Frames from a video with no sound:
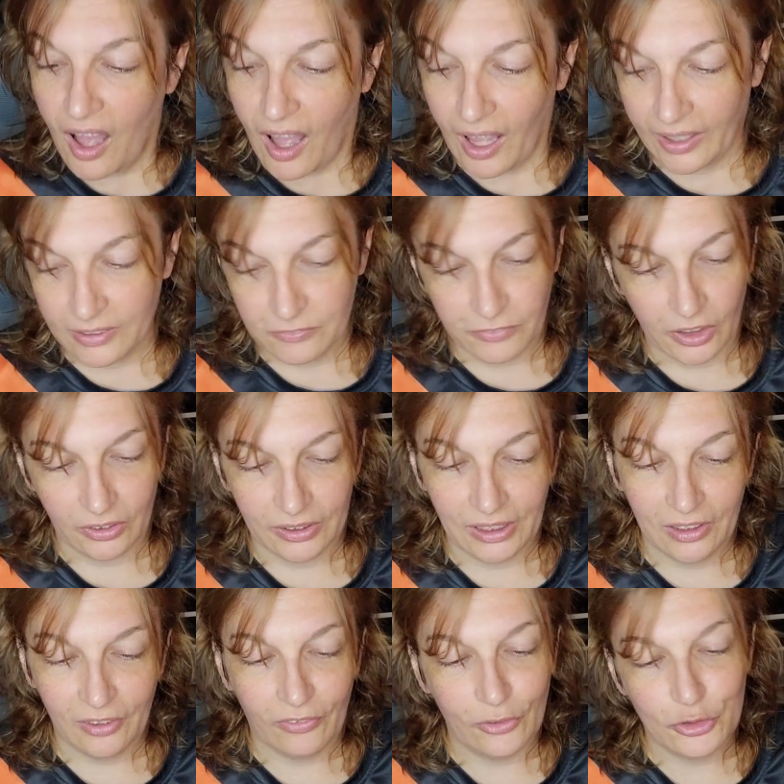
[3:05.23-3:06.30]
I'd fallen
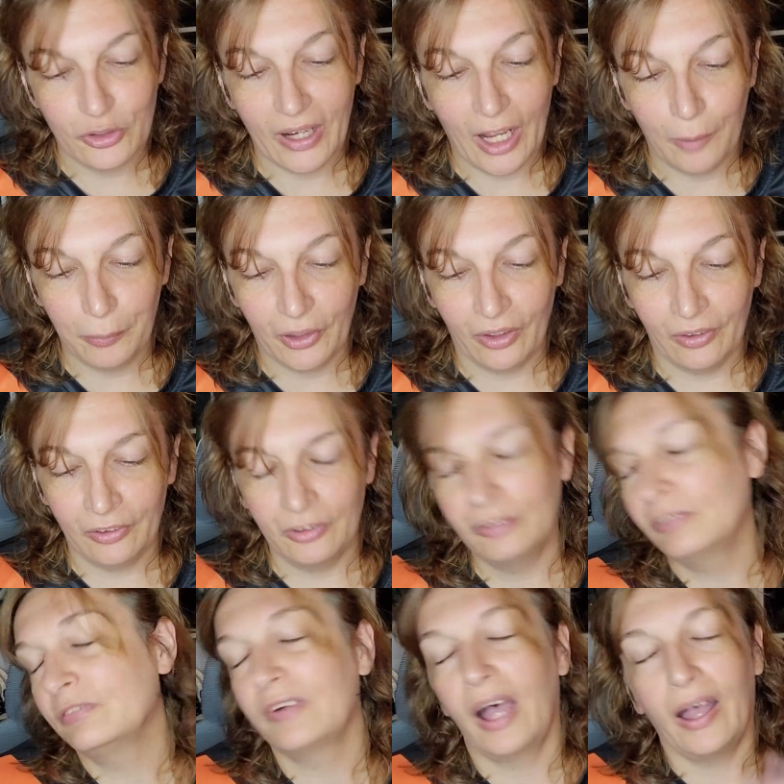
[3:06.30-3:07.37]
into the trap
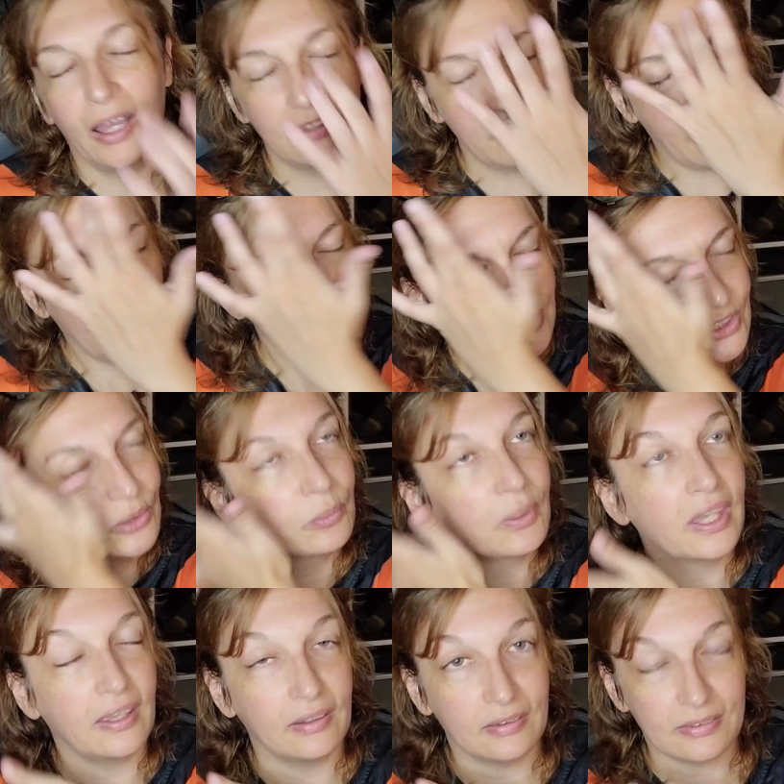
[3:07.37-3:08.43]
of, I've had 2
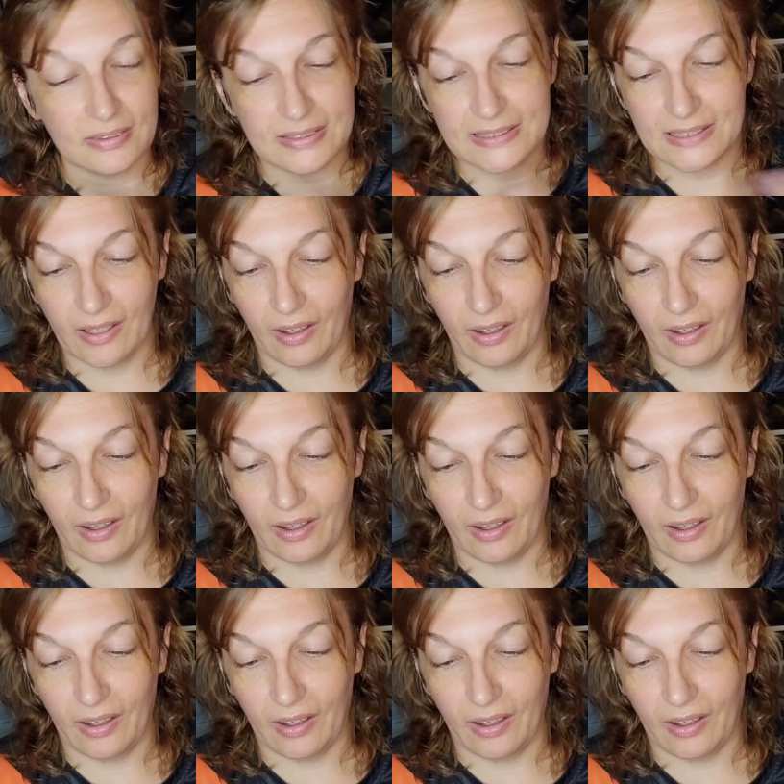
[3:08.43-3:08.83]
kids,